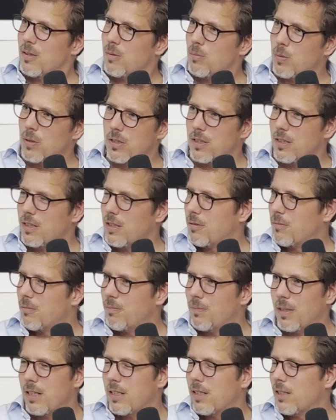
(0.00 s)
but,
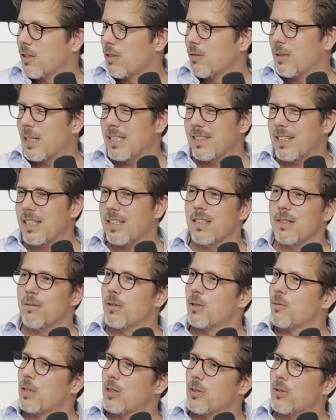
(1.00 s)
I don't know exactly
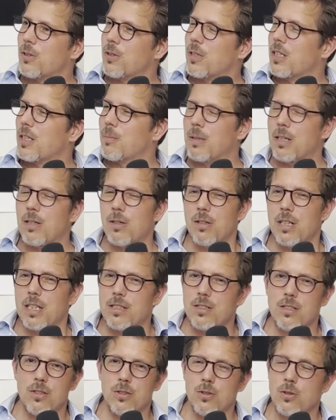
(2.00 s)
what we're talking about.
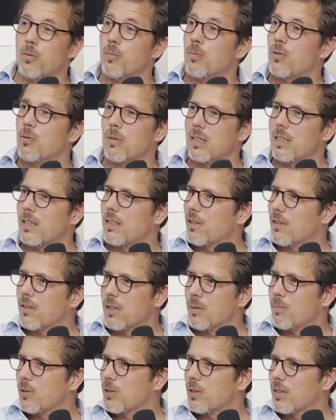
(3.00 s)
Let's assume 20,
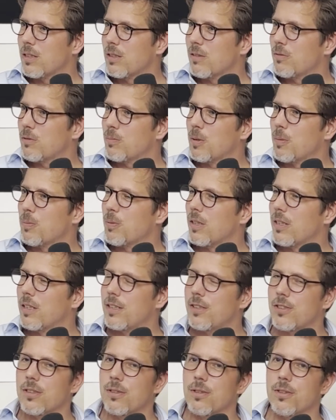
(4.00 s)
30% of the
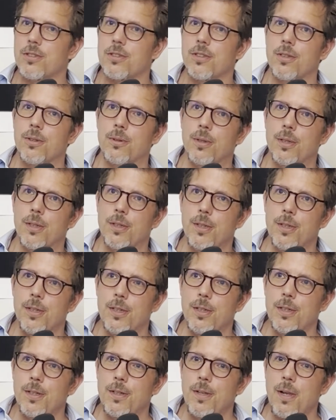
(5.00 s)
population or so.
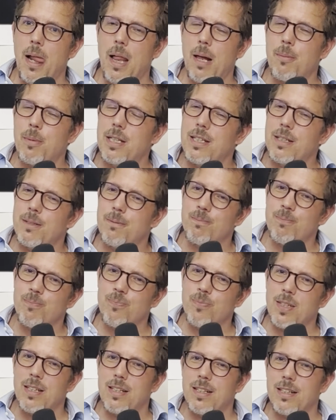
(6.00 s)
I mean,
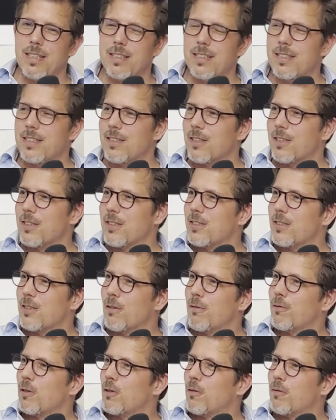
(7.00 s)
this is not the
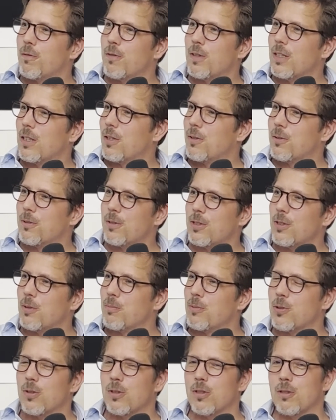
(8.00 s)
stuff of,
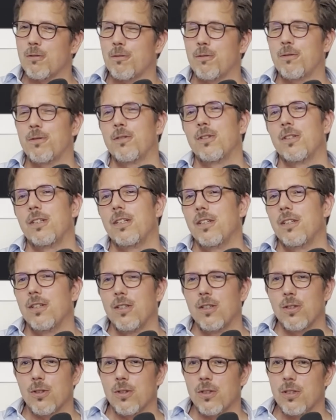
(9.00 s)
some sort of
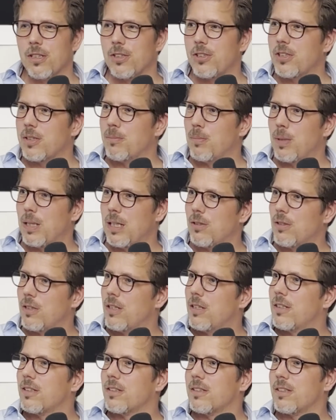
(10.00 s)
Kurdish and
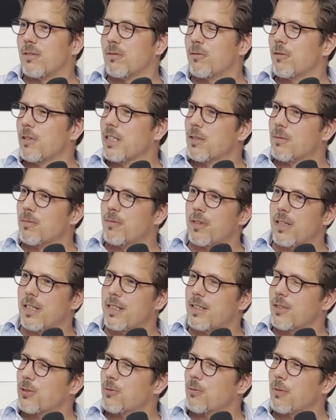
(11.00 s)
Baloch freedom
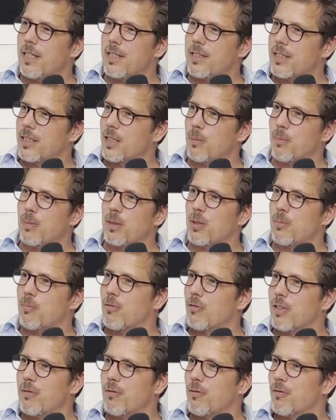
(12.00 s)
fighters rising up at the
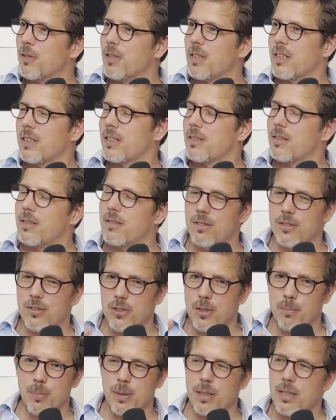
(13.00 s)
periphery and
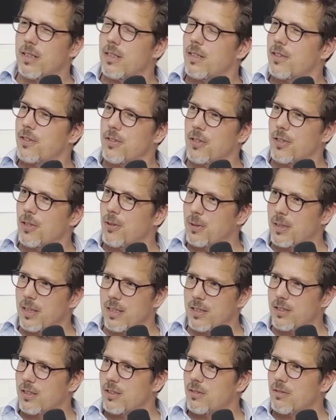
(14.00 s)
jumping in their
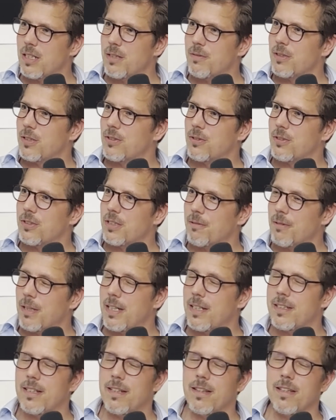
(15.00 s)
Toyotas and driving to
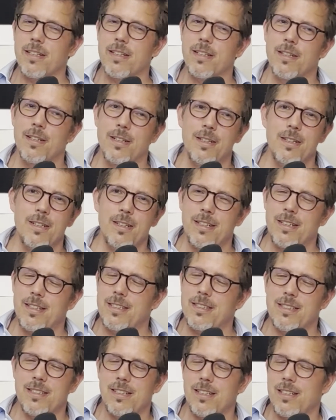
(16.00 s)
Tehran. I think
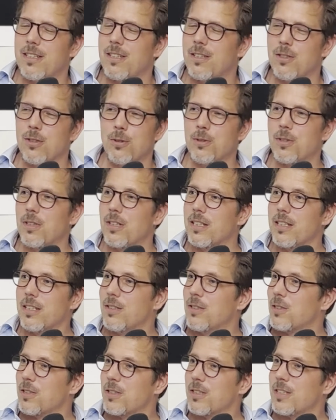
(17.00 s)
this is like a totally
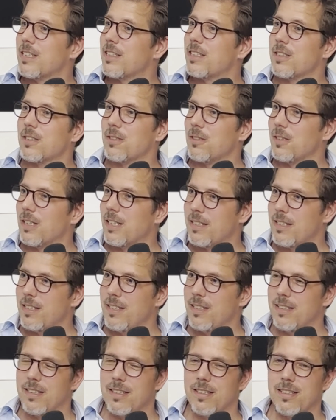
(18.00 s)
nonsensical
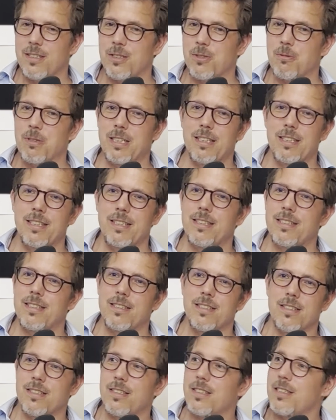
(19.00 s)
idea that the
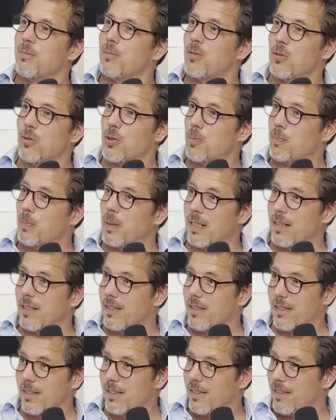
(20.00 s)
Israelis seem to
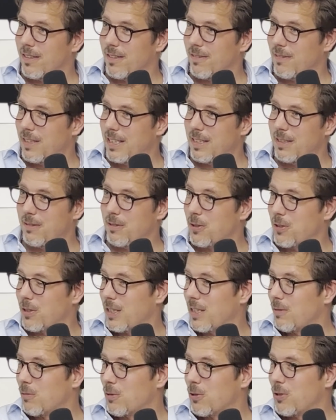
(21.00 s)
spin, right? Because
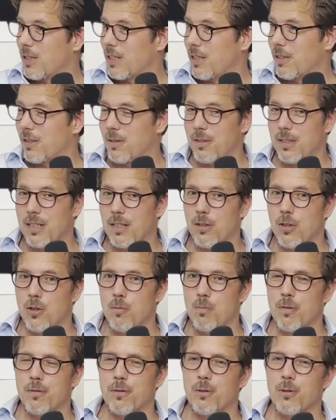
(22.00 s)
that was their
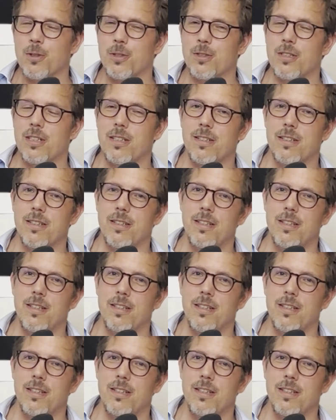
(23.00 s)
hope, of course, that